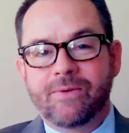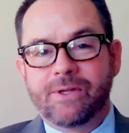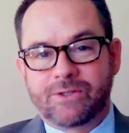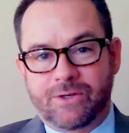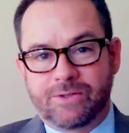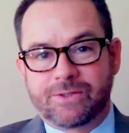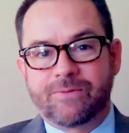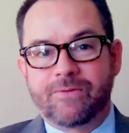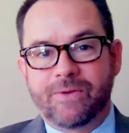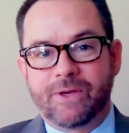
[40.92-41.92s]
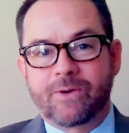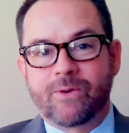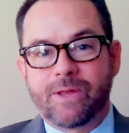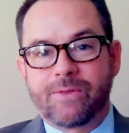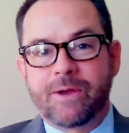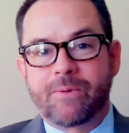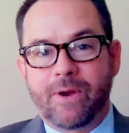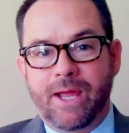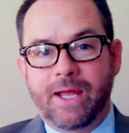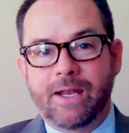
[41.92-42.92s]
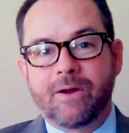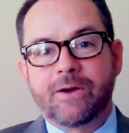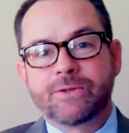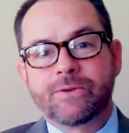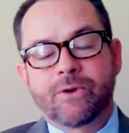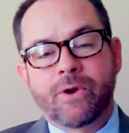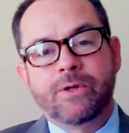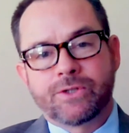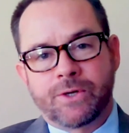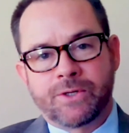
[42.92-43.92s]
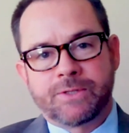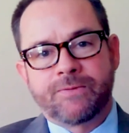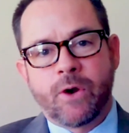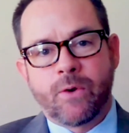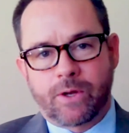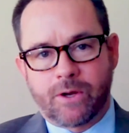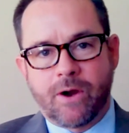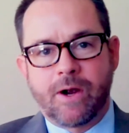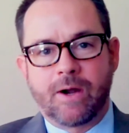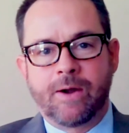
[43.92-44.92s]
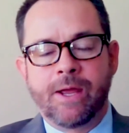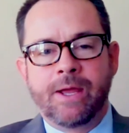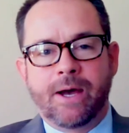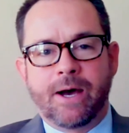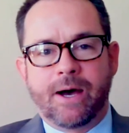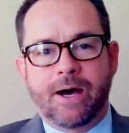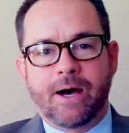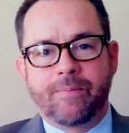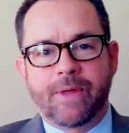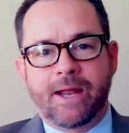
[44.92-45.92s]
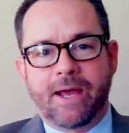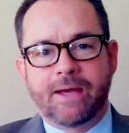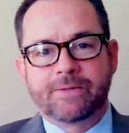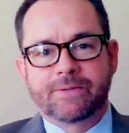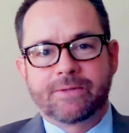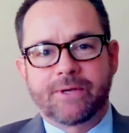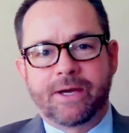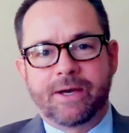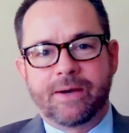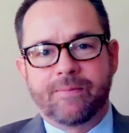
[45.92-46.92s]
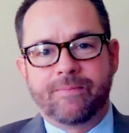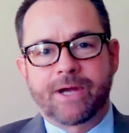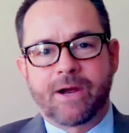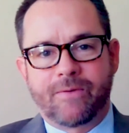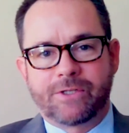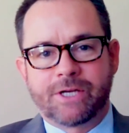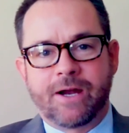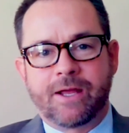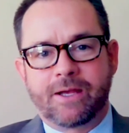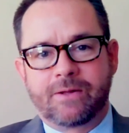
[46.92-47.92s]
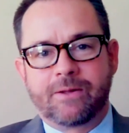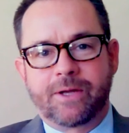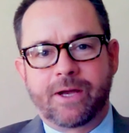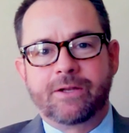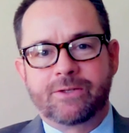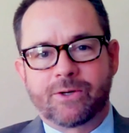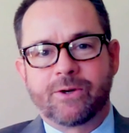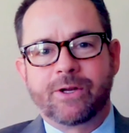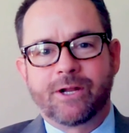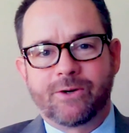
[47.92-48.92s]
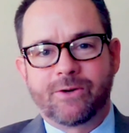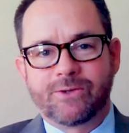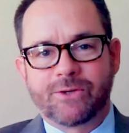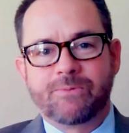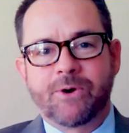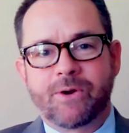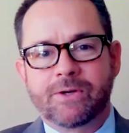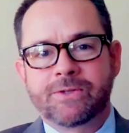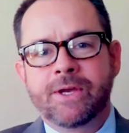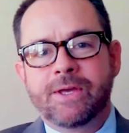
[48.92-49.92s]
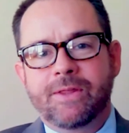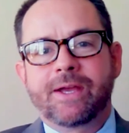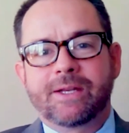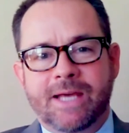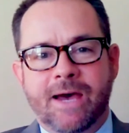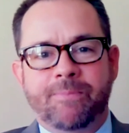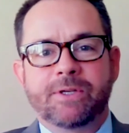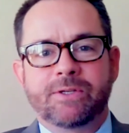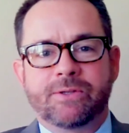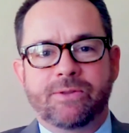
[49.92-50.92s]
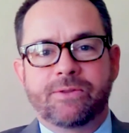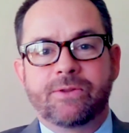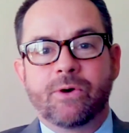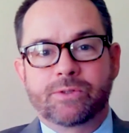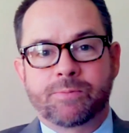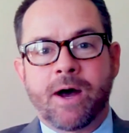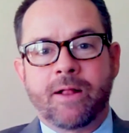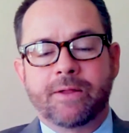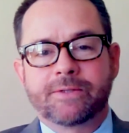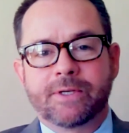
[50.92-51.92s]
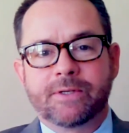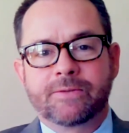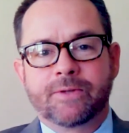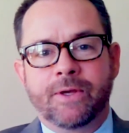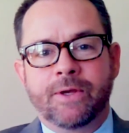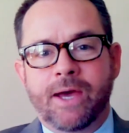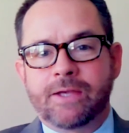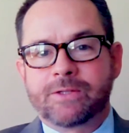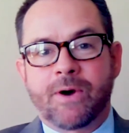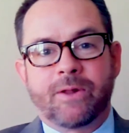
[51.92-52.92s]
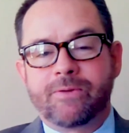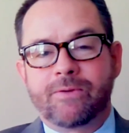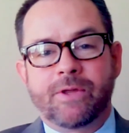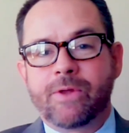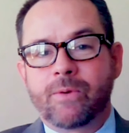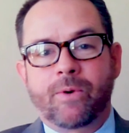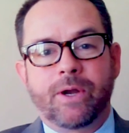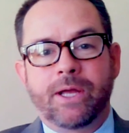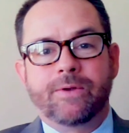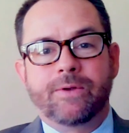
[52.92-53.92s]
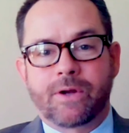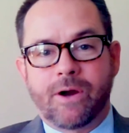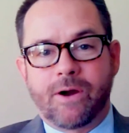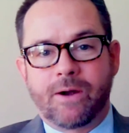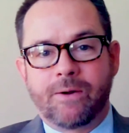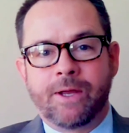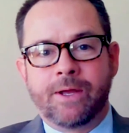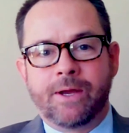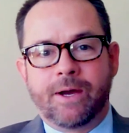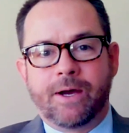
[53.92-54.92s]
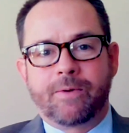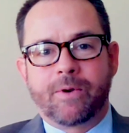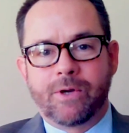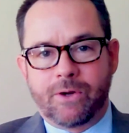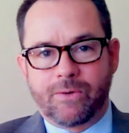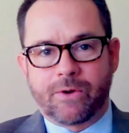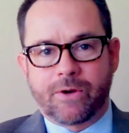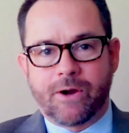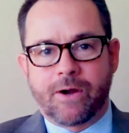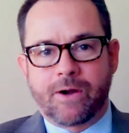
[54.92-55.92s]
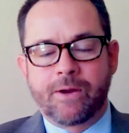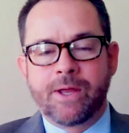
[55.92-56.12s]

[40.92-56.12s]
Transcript: insurance of the vehicle that they were in and also their own insurance if they own a car that has coverage on it, including uninsured and underinsured motors. They could tap into those policies as well, even though they weren't in their car or near their car.